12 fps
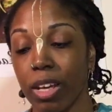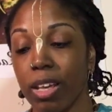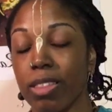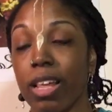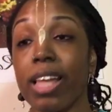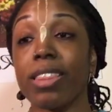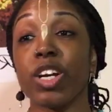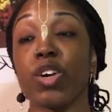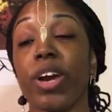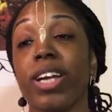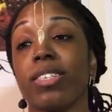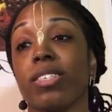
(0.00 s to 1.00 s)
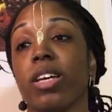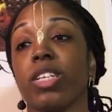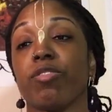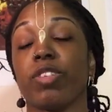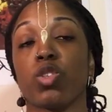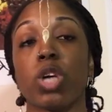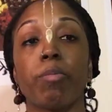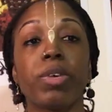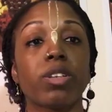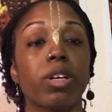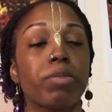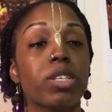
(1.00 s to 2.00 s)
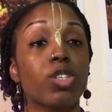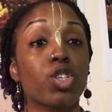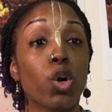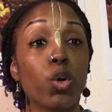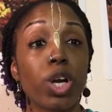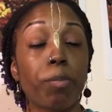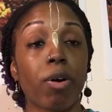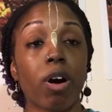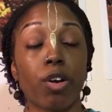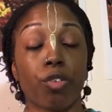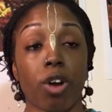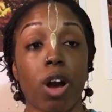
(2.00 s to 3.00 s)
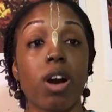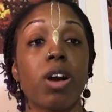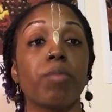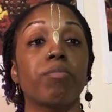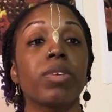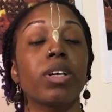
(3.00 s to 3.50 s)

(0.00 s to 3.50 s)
Then the great sage Vishwamitra bestowed upon Ram